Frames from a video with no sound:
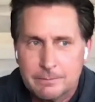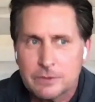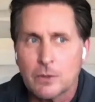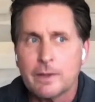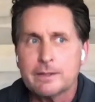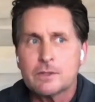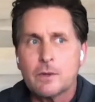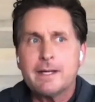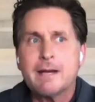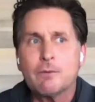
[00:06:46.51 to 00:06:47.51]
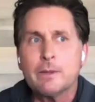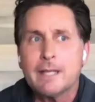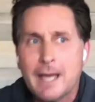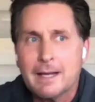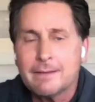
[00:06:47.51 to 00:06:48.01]
So that so I never really
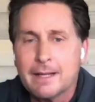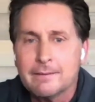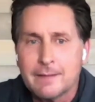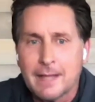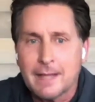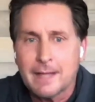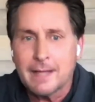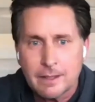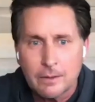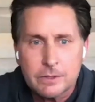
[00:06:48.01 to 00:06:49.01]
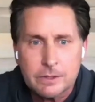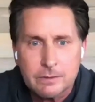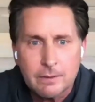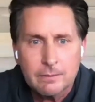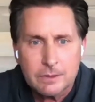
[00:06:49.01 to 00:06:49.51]
had that that coach
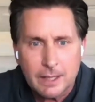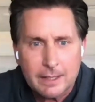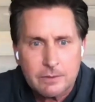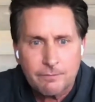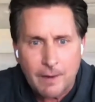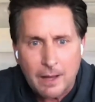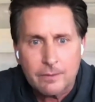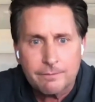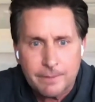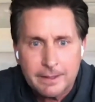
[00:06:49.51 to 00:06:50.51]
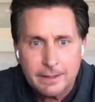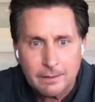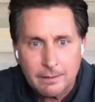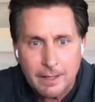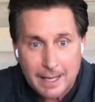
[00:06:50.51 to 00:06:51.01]
slash father
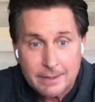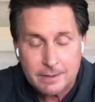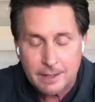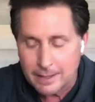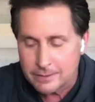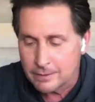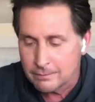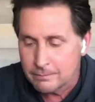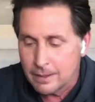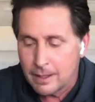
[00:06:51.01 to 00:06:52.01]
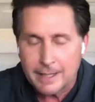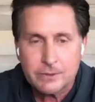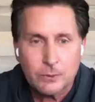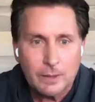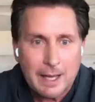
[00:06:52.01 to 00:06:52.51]
figure as a, as a high
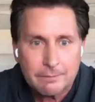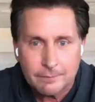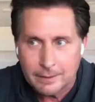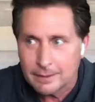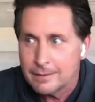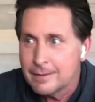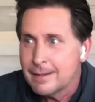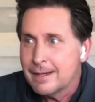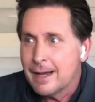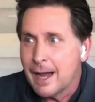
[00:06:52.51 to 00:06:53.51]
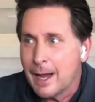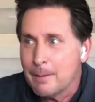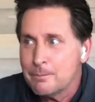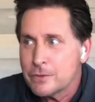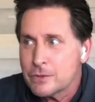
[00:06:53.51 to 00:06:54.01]
school athlete.
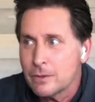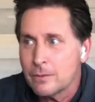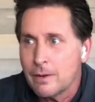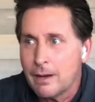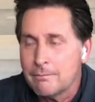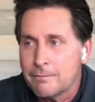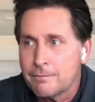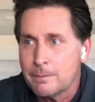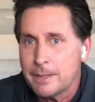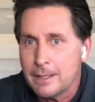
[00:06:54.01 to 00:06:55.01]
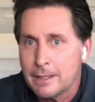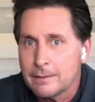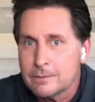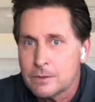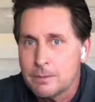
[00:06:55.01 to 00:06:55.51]
Um, so for
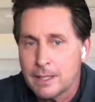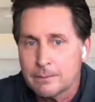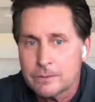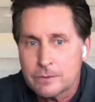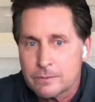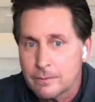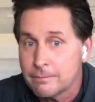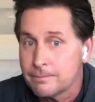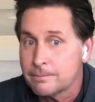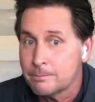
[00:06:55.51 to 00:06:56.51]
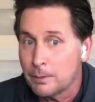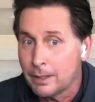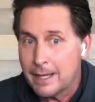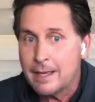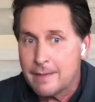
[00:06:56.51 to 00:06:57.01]
me to be able to sort of
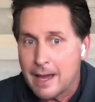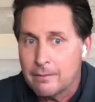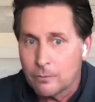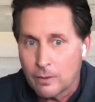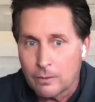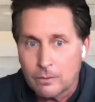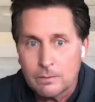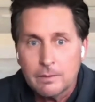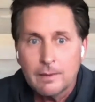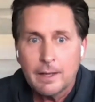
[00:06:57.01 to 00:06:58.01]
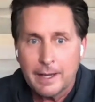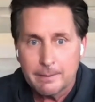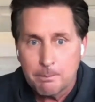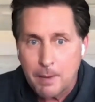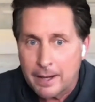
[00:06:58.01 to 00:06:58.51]
play that role and
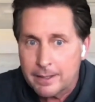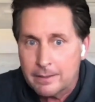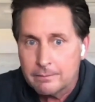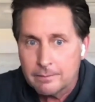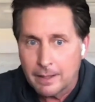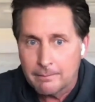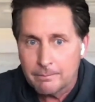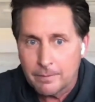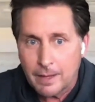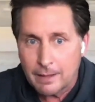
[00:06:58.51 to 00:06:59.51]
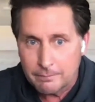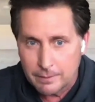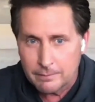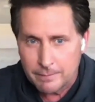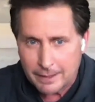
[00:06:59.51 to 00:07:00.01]
embody and that
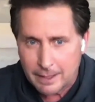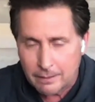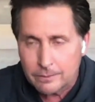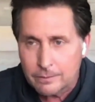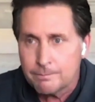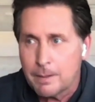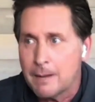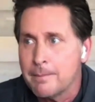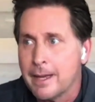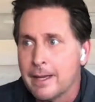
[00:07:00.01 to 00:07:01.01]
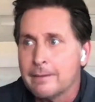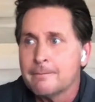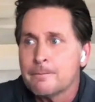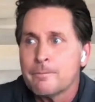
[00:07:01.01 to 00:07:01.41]
that character of Bombay